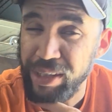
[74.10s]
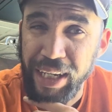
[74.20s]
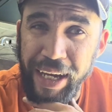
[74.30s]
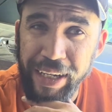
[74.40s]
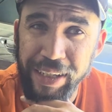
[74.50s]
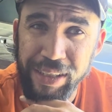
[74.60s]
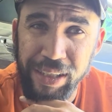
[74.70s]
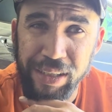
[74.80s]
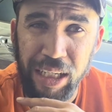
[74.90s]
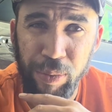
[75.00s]
attack is
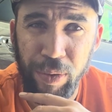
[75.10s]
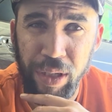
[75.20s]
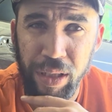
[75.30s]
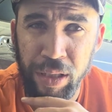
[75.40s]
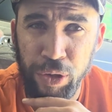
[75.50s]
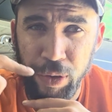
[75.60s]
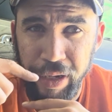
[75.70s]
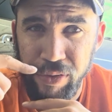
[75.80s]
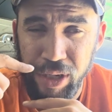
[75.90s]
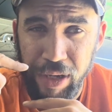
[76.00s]
to separate the
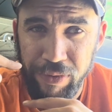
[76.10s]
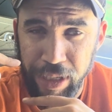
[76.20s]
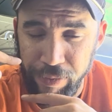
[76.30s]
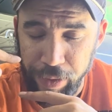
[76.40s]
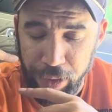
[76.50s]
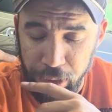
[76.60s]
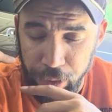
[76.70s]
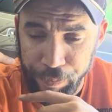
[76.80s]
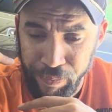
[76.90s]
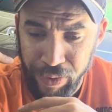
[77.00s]
drive shaft and
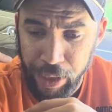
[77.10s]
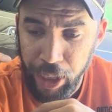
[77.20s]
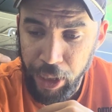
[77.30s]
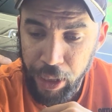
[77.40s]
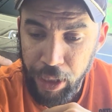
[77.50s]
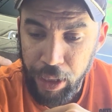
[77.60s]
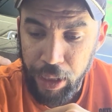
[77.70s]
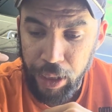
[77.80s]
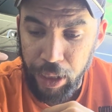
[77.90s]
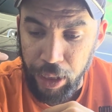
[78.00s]
everything
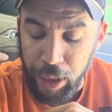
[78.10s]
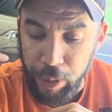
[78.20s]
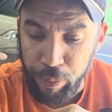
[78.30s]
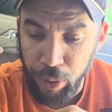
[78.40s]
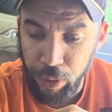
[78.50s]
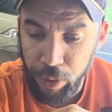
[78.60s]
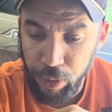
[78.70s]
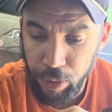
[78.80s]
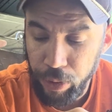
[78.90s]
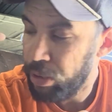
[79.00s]
and
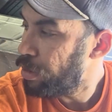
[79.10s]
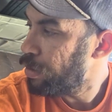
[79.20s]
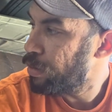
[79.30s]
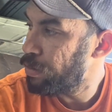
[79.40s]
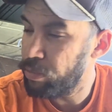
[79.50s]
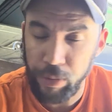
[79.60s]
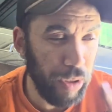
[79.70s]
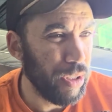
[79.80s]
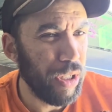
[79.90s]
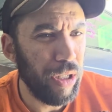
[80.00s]
pull
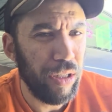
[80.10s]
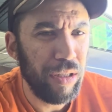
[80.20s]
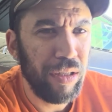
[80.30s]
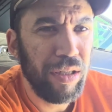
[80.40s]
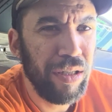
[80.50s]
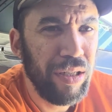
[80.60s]
the car